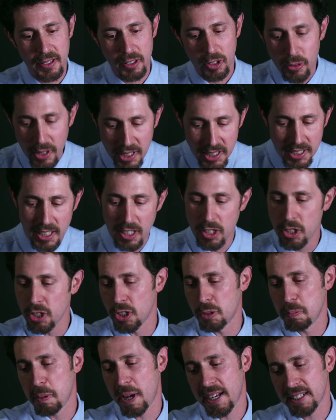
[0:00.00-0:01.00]
great
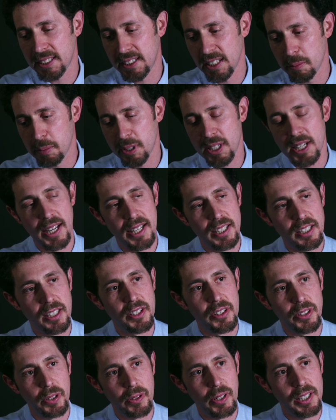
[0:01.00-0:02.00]
teachers passing the baton to
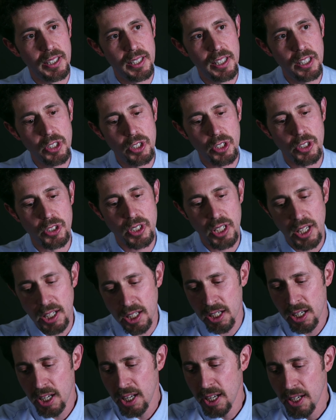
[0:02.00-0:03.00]
other great teachers.
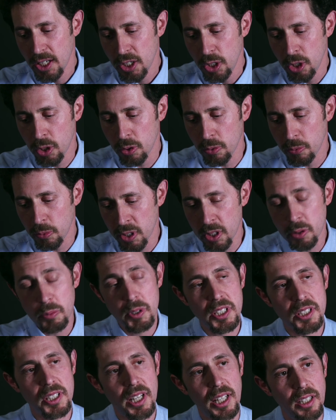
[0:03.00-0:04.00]
And one of the
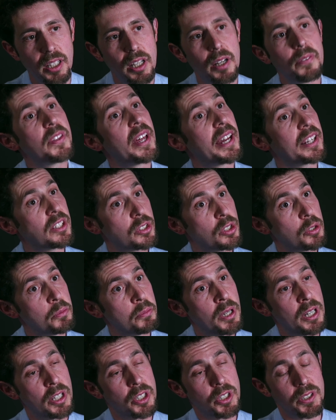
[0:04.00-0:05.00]
reasons I love that so
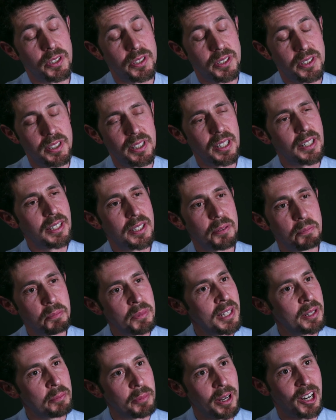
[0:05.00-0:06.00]
much is, to
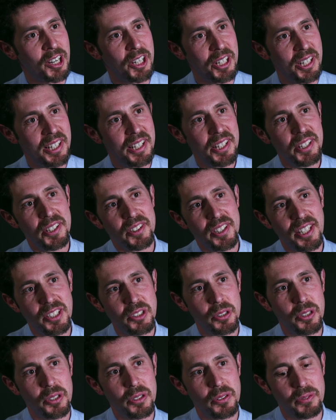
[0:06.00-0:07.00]
me, in my heart, that
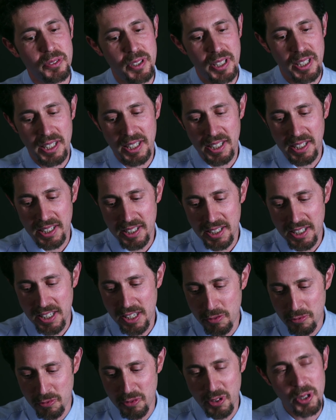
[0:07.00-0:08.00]
sort of
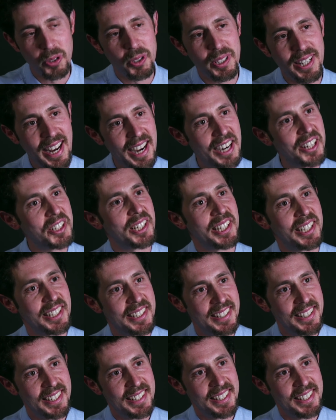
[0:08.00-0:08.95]
evoked Harriet,